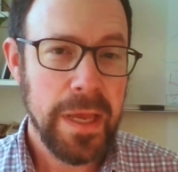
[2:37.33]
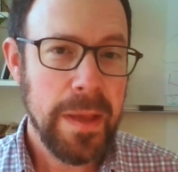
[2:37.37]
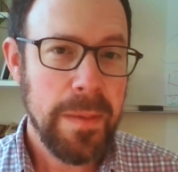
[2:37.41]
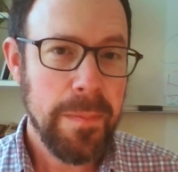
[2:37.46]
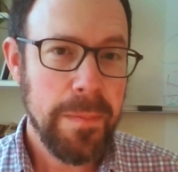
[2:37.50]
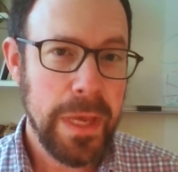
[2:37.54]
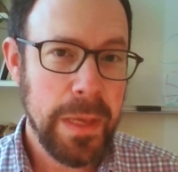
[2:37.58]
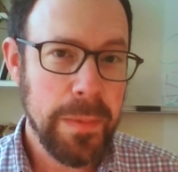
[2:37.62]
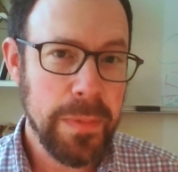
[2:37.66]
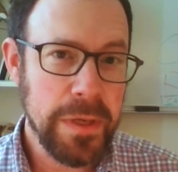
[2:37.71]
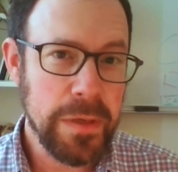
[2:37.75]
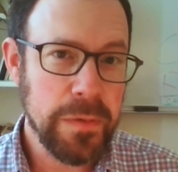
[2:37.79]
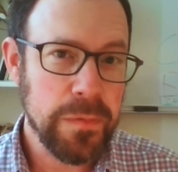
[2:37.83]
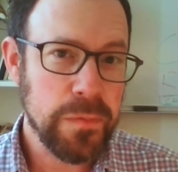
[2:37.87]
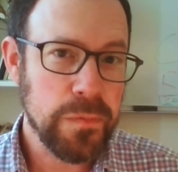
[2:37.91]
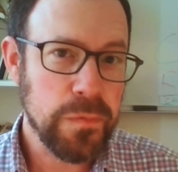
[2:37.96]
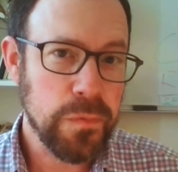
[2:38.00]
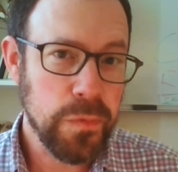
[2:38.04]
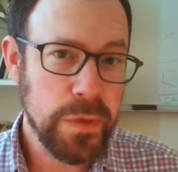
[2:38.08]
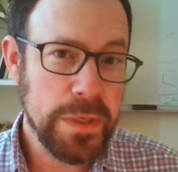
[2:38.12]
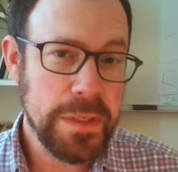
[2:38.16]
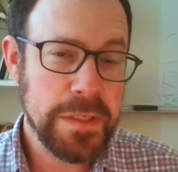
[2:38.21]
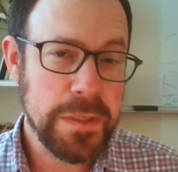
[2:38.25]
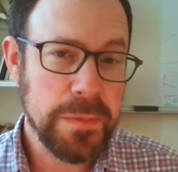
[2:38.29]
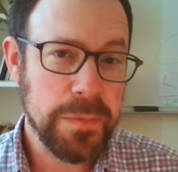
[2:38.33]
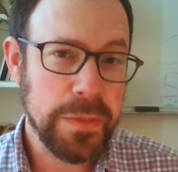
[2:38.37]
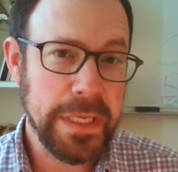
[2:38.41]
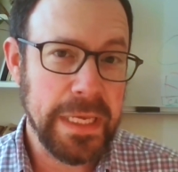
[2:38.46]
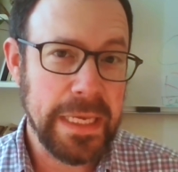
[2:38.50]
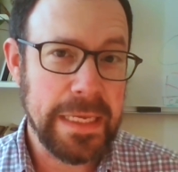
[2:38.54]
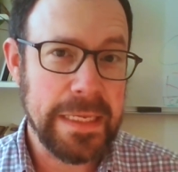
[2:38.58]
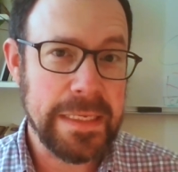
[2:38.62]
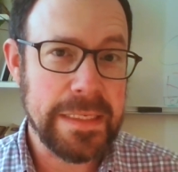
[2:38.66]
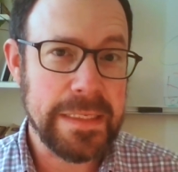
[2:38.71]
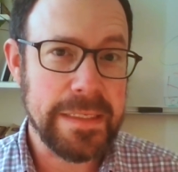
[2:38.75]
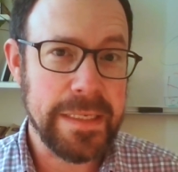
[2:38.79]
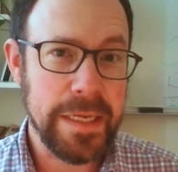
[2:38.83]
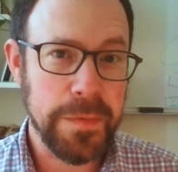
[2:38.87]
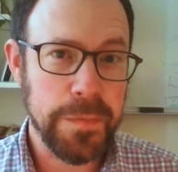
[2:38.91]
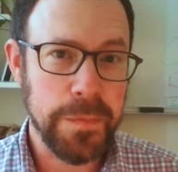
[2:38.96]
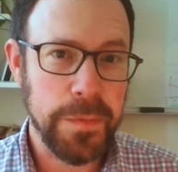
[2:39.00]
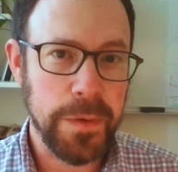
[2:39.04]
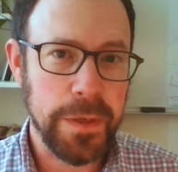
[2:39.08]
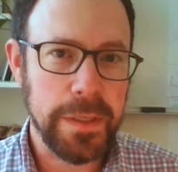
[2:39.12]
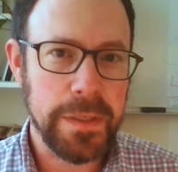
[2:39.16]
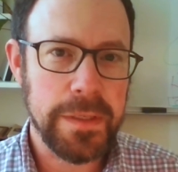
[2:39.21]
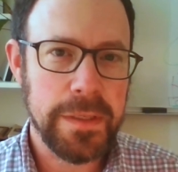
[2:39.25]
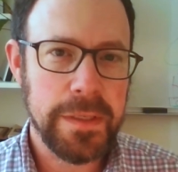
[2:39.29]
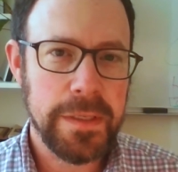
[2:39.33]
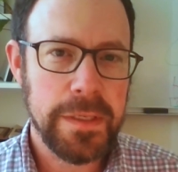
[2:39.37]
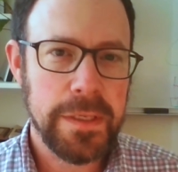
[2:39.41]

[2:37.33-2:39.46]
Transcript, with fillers: may be reasonably indifferent